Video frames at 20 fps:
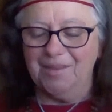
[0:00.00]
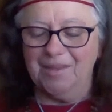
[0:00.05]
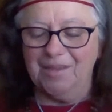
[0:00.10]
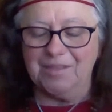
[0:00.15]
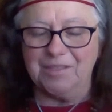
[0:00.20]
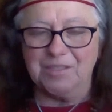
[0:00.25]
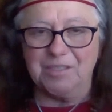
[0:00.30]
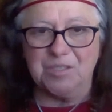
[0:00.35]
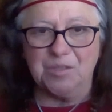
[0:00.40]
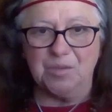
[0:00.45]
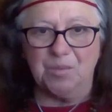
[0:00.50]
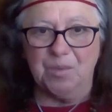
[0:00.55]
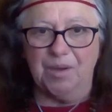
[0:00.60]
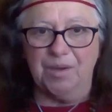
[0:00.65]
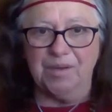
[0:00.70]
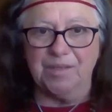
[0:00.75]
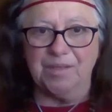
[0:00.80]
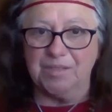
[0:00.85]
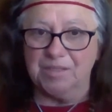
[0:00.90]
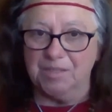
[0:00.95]
and so
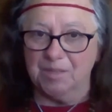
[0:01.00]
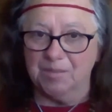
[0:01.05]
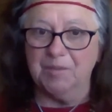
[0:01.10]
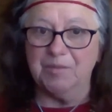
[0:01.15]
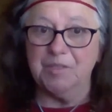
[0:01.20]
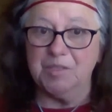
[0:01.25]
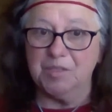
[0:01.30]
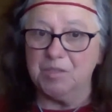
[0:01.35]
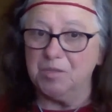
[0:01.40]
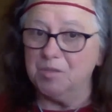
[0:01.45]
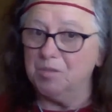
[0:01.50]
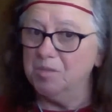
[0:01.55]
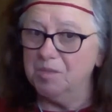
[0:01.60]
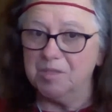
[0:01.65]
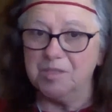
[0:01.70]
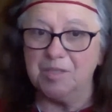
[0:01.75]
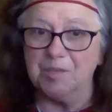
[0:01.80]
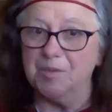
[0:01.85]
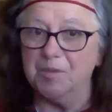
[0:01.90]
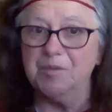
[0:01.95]
on. And some of us do, and
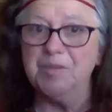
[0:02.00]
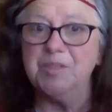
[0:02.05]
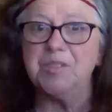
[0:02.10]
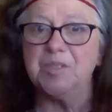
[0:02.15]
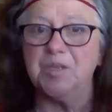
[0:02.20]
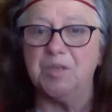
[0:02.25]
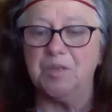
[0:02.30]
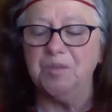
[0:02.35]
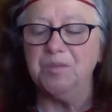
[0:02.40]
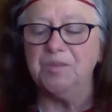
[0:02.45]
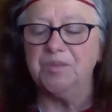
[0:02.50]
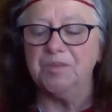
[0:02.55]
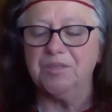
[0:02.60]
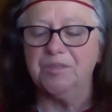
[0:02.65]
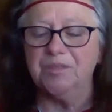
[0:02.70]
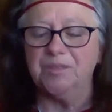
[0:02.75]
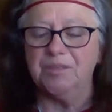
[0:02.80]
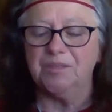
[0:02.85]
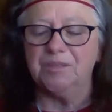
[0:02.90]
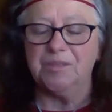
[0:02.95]
some of us don't.
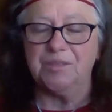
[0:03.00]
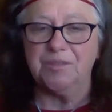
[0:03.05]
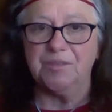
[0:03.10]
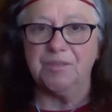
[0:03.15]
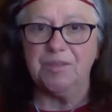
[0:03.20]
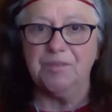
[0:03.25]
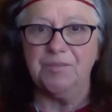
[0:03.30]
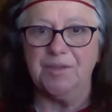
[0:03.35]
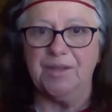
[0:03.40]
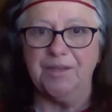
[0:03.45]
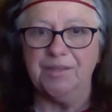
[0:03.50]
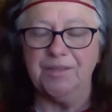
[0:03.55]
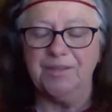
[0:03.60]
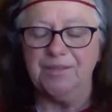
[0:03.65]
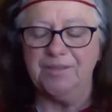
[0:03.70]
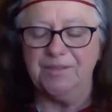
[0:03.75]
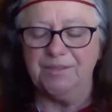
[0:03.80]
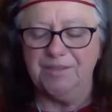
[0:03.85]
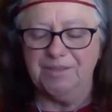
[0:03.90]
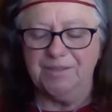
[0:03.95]
That's very
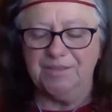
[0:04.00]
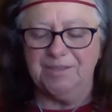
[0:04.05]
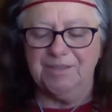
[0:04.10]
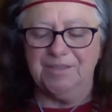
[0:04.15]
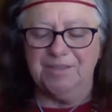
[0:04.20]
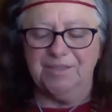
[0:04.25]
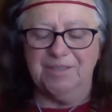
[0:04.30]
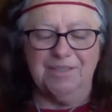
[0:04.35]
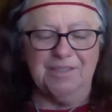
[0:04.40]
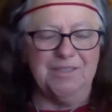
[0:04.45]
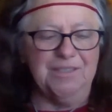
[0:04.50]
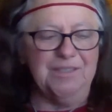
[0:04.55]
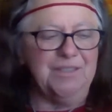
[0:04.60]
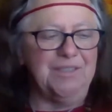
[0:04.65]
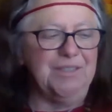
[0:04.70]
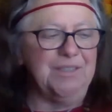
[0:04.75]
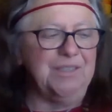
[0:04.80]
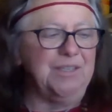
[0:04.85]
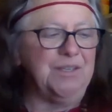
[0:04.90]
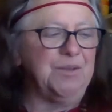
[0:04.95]
valid.
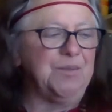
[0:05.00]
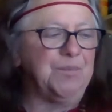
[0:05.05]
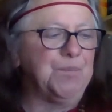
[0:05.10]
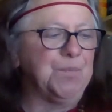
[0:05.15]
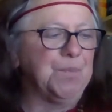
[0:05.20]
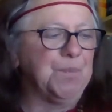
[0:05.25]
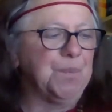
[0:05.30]
But